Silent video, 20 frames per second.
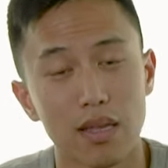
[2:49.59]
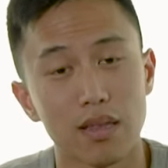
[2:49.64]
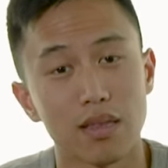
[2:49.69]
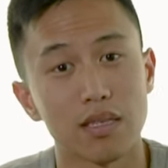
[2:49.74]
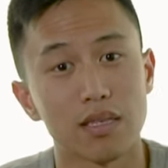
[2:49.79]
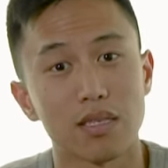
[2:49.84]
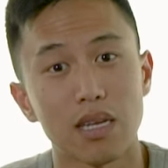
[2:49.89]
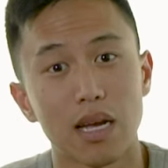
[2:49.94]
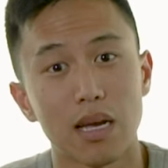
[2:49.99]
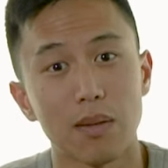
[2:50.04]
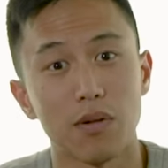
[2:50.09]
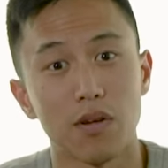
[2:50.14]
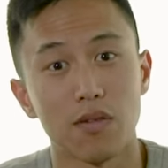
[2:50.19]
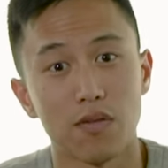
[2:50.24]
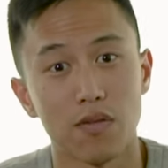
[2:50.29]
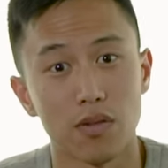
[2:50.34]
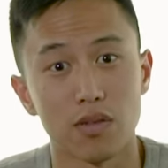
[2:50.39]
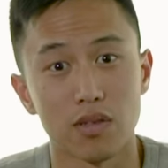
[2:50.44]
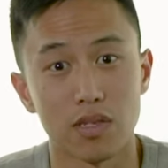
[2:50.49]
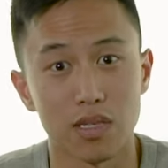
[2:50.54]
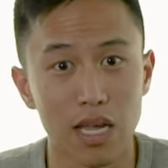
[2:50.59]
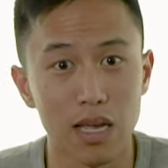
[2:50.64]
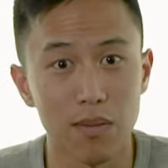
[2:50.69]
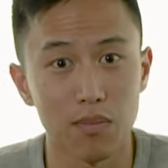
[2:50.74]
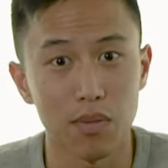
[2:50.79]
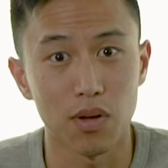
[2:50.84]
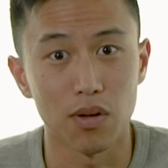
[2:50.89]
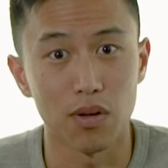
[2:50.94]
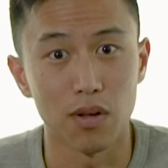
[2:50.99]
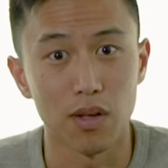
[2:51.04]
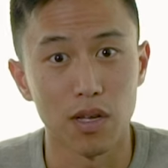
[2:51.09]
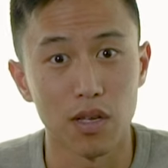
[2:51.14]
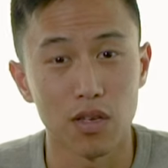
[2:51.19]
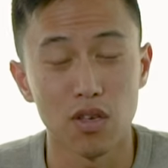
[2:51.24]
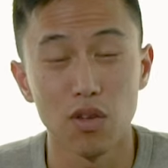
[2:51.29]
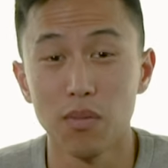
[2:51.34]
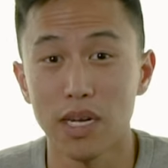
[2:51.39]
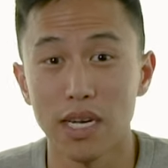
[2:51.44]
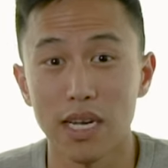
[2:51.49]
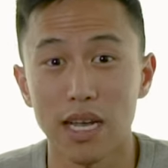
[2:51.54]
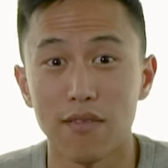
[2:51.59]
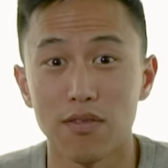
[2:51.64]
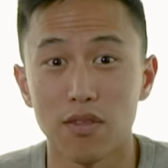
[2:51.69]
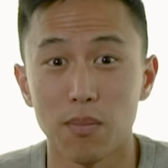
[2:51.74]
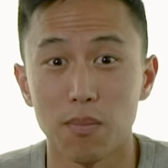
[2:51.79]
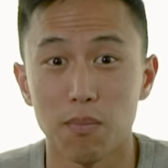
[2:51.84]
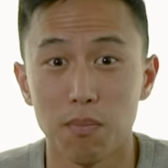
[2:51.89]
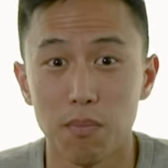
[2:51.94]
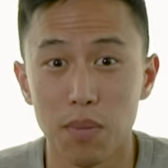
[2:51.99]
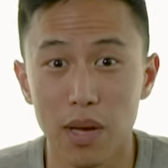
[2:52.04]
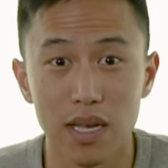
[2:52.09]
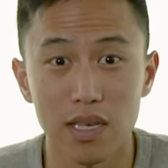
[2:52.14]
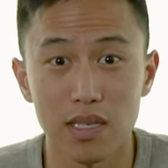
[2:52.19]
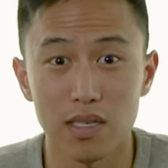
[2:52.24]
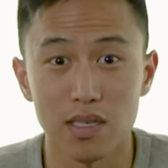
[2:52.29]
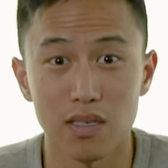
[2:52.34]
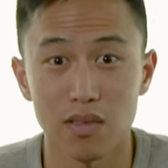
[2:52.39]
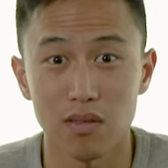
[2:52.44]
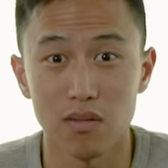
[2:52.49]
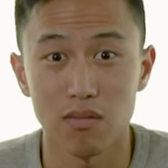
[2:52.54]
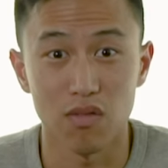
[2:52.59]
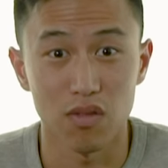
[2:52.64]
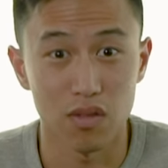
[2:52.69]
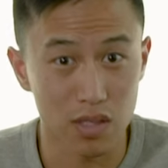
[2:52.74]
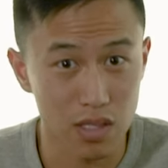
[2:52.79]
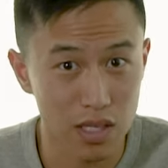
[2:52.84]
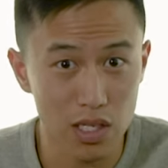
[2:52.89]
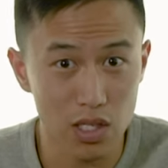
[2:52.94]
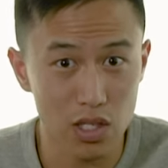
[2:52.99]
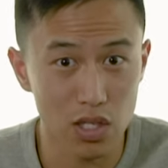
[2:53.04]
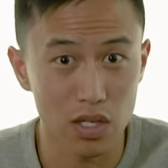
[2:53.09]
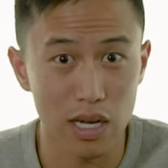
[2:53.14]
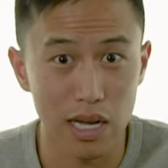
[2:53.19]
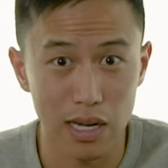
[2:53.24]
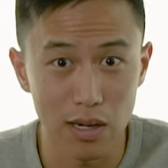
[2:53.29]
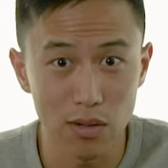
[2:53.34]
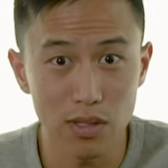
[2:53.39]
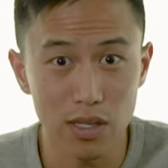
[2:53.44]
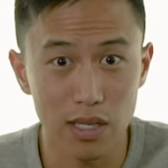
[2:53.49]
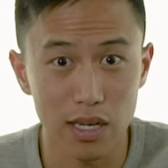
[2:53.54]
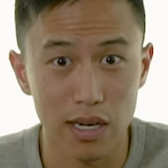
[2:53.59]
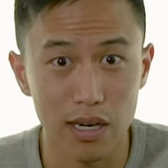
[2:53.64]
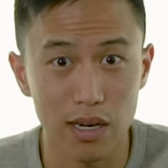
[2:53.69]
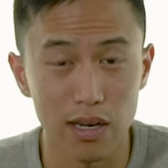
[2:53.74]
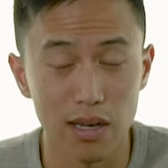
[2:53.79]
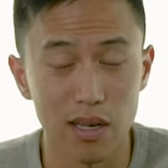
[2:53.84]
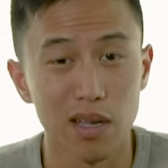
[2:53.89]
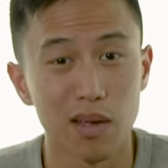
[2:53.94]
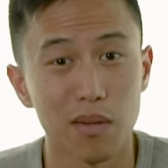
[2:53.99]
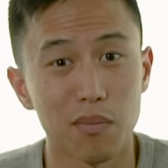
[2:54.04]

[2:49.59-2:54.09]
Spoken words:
this type of food staple. You might have the best dish out there,